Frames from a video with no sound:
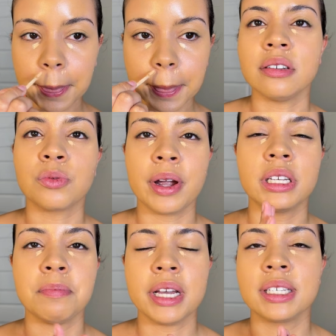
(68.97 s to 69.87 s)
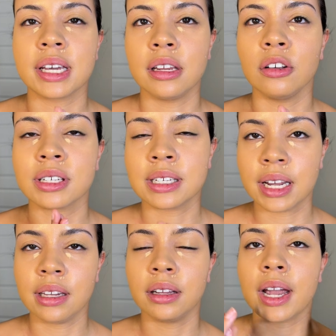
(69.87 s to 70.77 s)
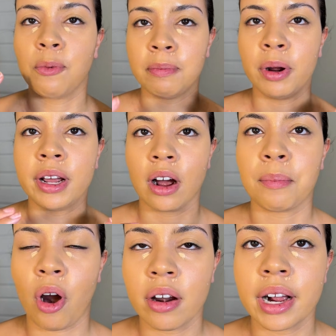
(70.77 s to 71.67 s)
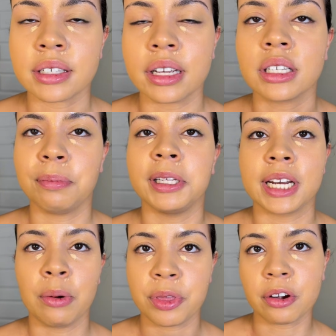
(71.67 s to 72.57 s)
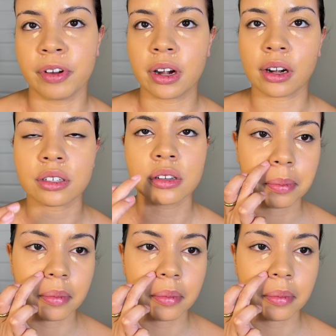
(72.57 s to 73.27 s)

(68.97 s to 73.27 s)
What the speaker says: The easiest way to make skin look skin-like when putting on products is to blend it out with your fingers.